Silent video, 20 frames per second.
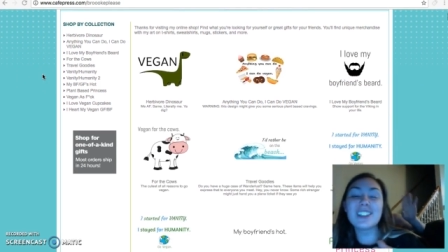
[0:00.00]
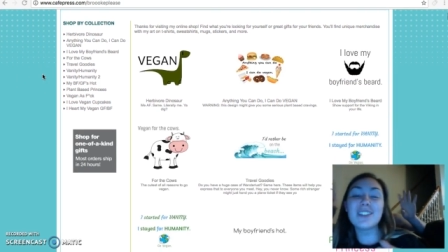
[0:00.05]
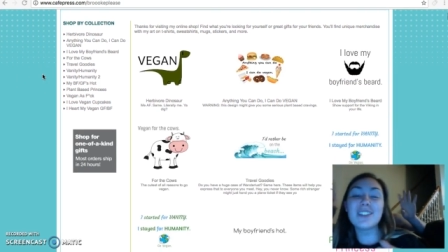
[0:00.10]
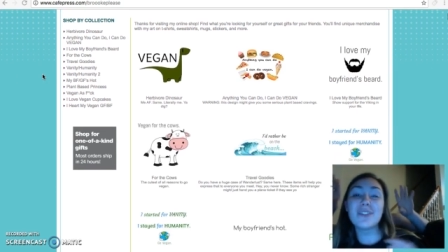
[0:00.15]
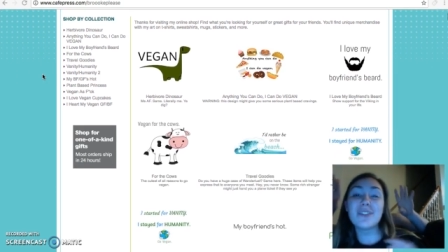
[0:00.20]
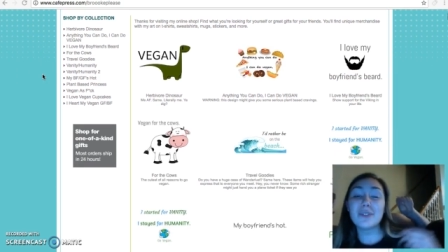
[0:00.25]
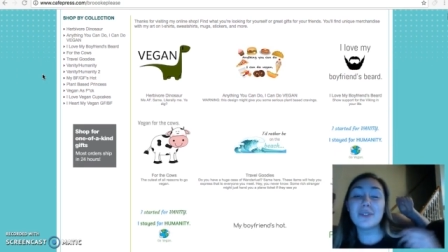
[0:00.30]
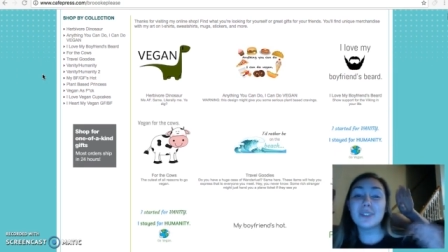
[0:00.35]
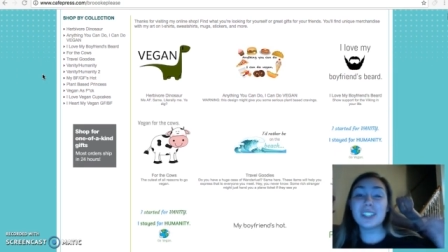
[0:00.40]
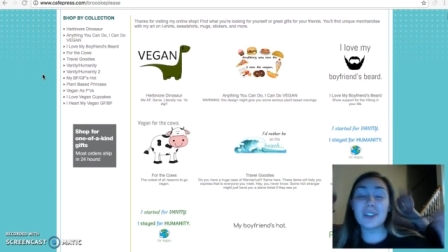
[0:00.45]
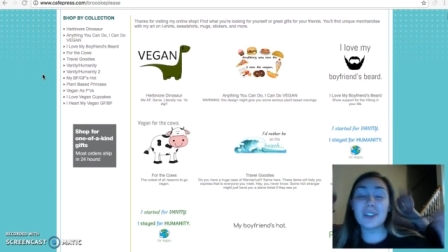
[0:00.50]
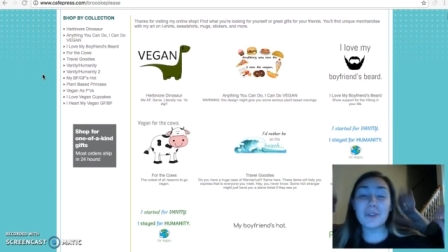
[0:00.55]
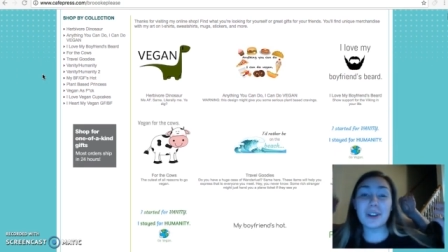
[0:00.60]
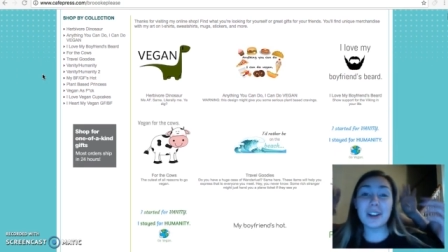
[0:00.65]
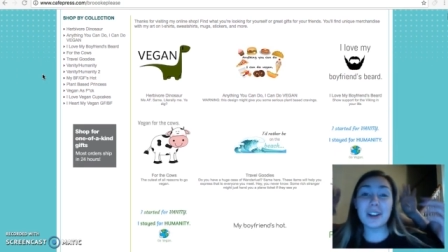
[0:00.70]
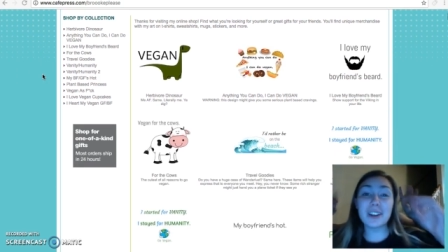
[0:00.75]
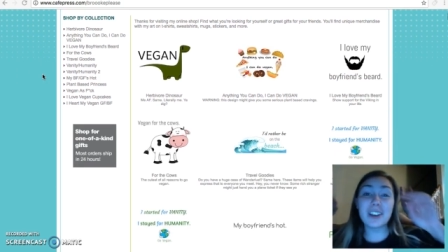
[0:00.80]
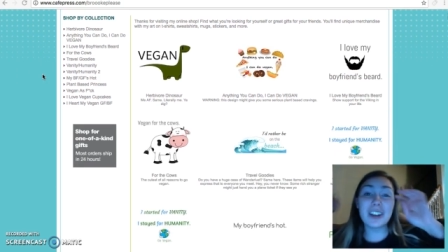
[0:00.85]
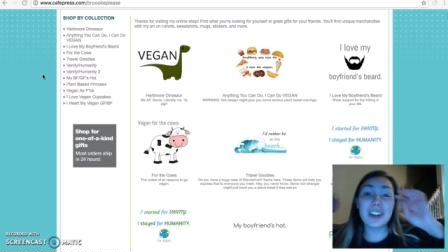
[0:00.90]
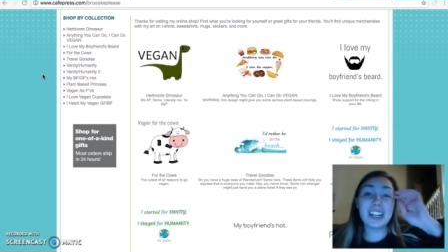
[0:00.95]
of
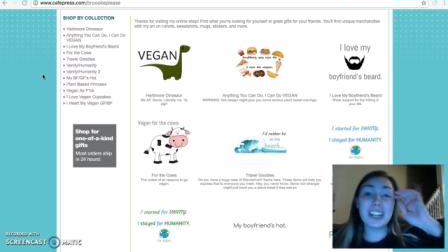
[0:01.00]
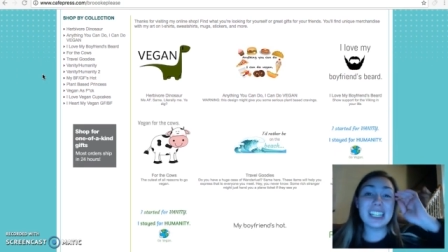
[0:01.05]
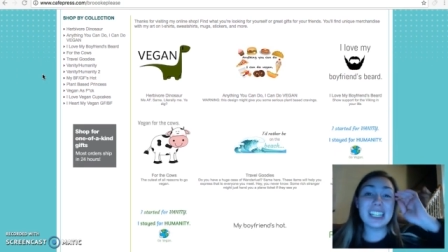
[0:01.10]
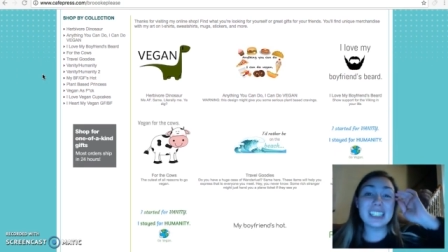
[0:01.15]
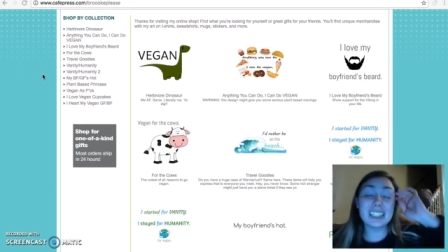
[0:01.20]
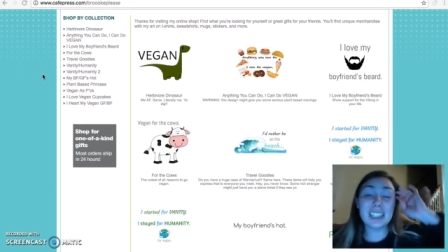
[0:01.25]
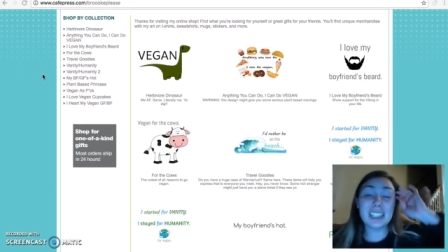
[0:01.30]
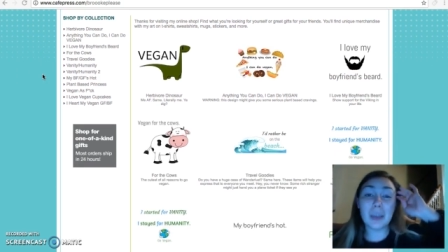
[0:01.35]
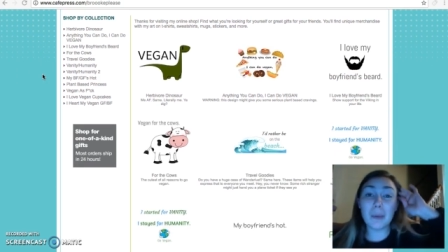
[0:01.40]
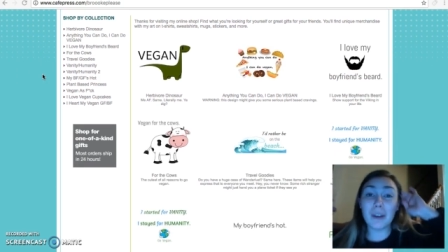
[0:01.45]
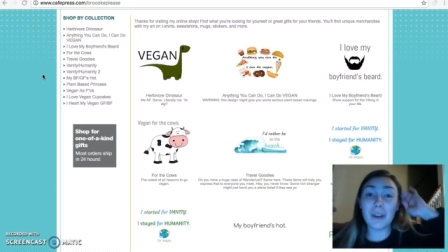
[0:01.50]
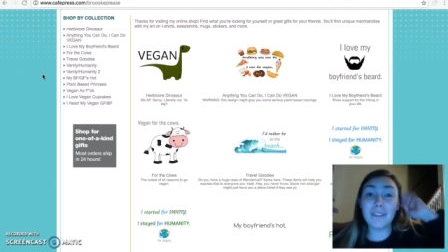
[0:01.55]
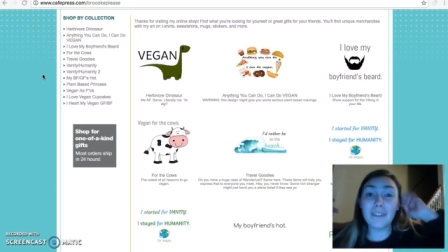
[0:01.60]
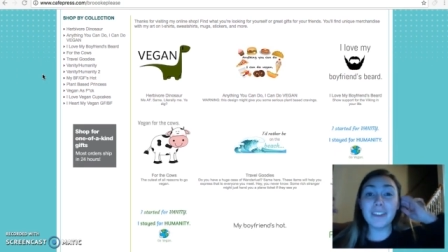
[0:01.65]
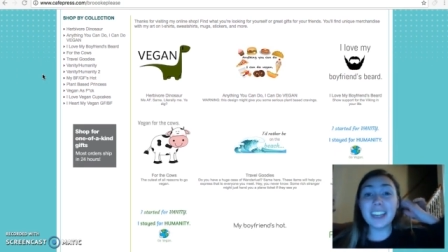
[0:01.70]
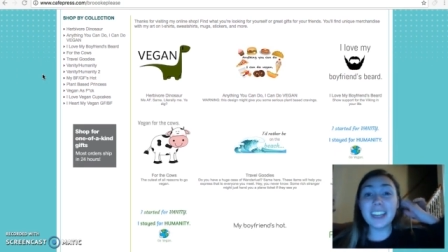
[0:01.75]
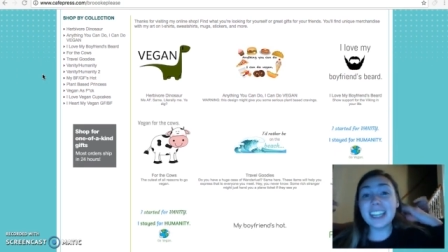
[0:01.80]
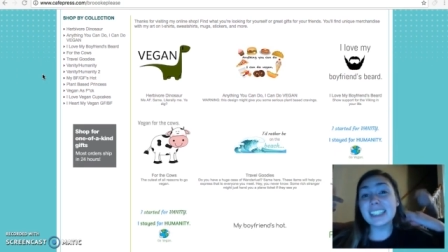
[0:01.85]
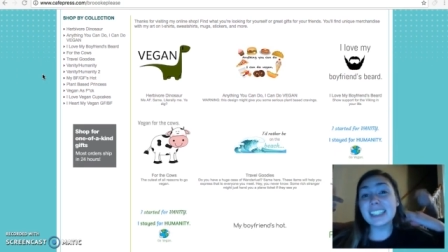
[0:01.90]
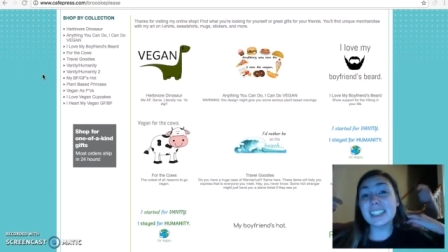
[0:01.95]
different goodies. Some are
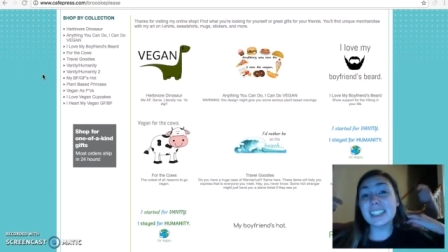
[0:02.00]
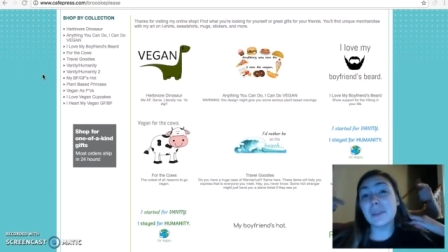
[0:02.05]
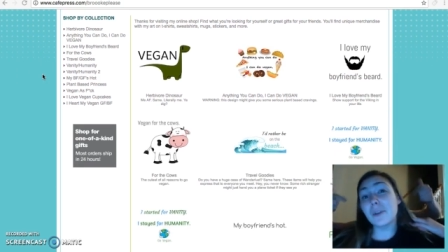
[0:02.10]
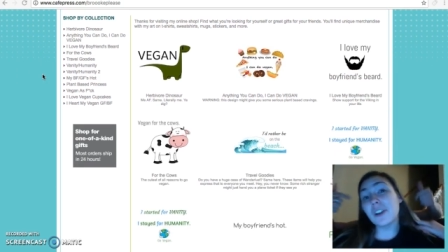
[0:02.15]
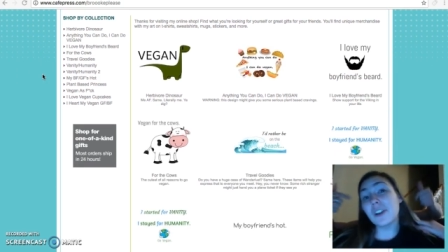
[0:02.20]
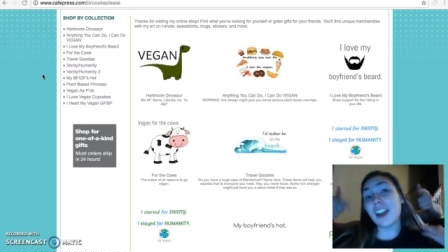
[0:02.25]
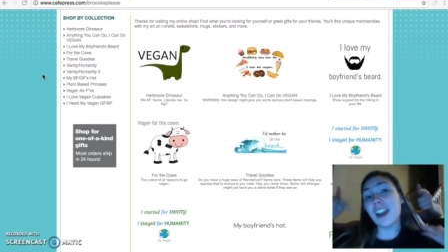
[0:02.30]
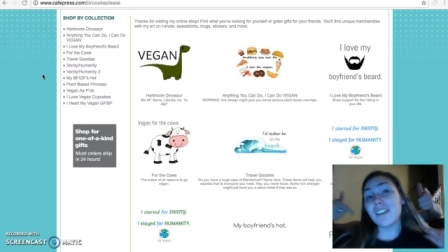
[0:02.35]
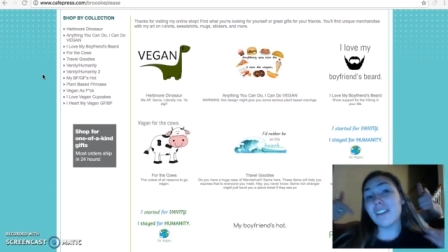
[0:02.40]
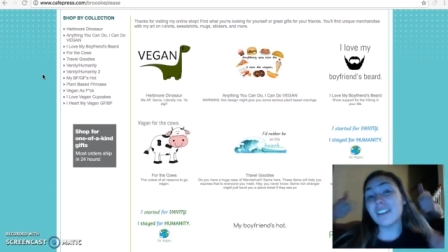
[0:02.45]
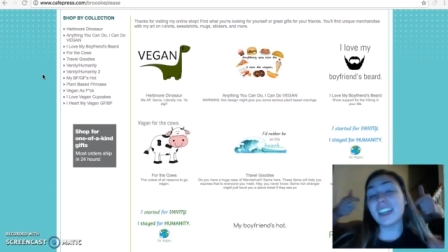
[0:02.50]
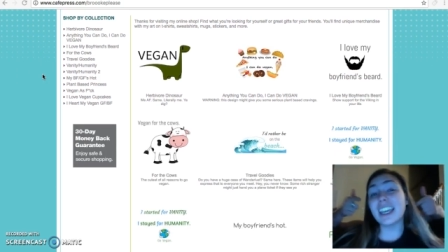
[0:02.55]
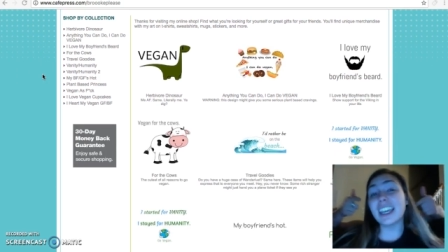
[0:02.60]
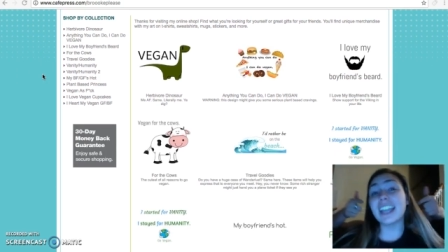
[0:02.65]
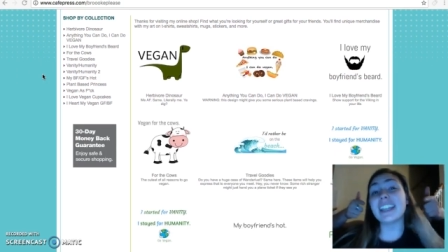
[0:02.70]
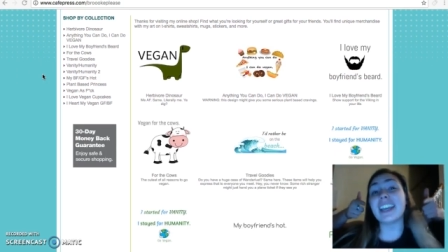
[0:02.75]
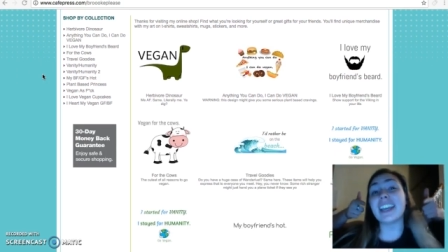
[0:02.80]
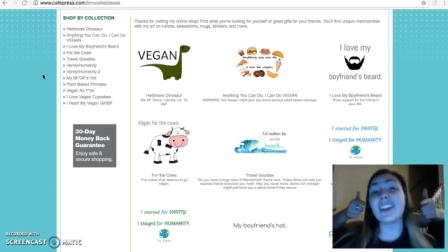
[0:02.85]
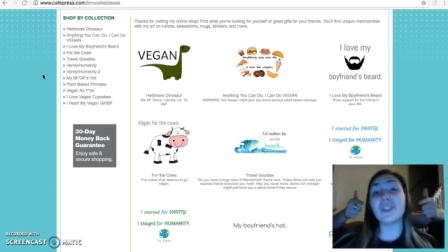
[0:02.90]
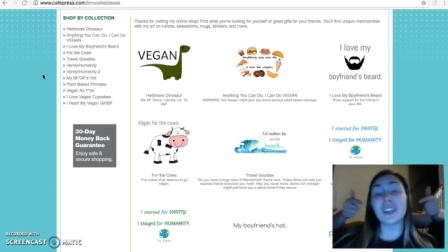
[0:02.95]
vegan, some are not
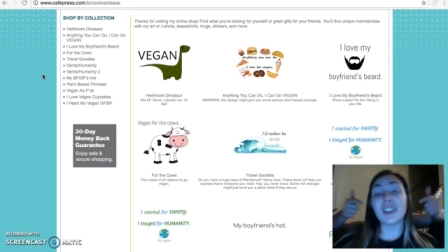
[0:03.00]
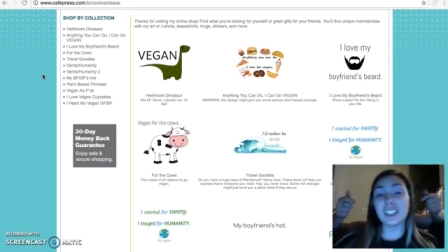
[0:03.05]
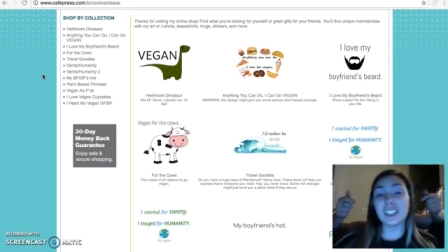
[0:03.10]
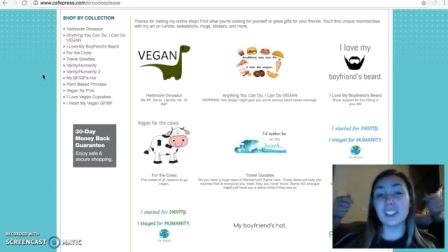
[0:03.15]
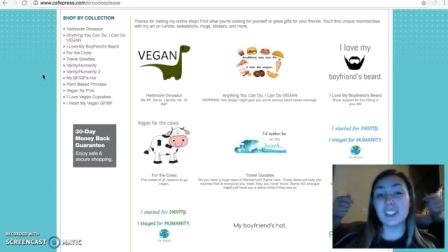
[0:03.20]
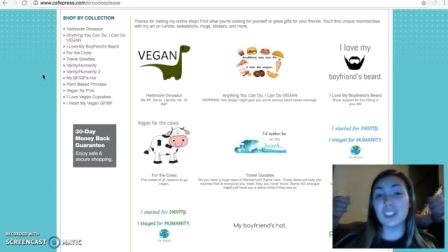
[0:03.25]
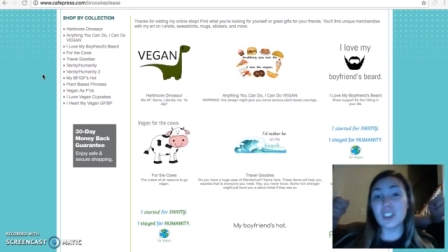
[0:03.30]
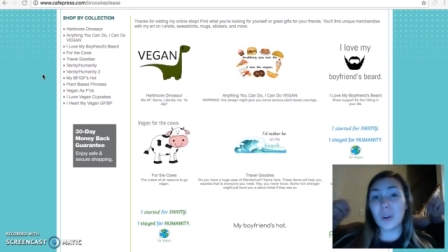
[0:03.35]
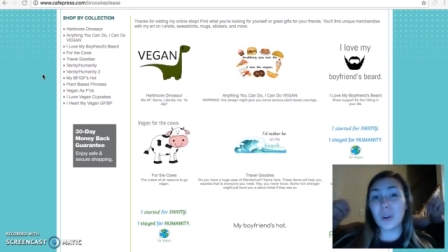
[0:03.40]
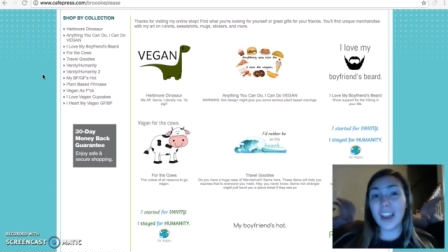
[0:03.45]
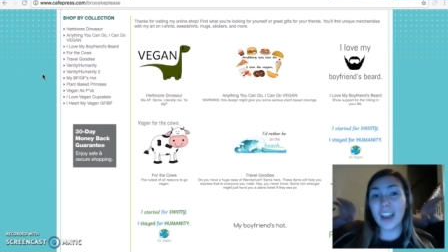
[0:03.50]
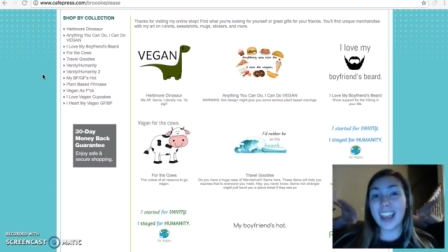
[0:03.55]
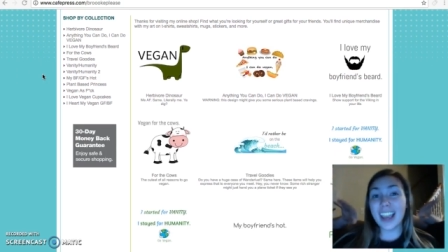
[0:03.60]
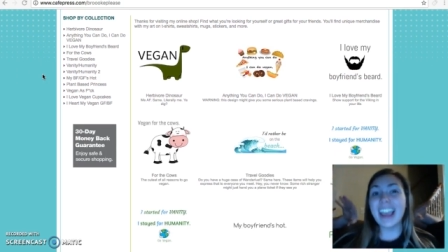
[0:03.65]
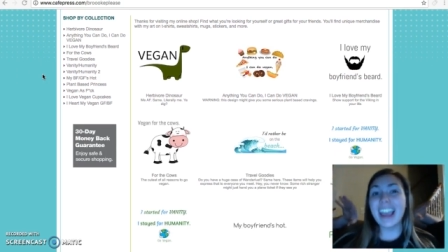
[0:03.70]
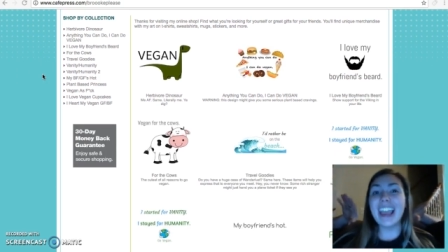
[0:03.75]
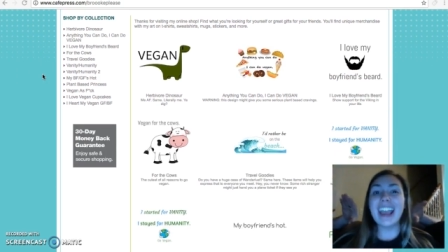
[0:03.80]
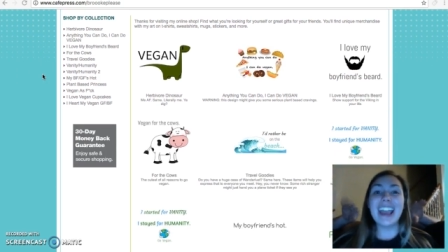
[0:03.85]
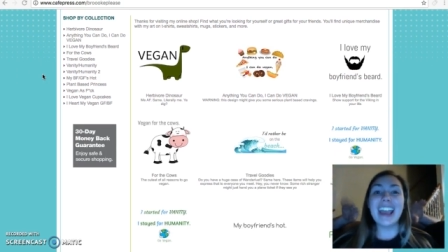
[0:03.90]
vegan that you can enjoy.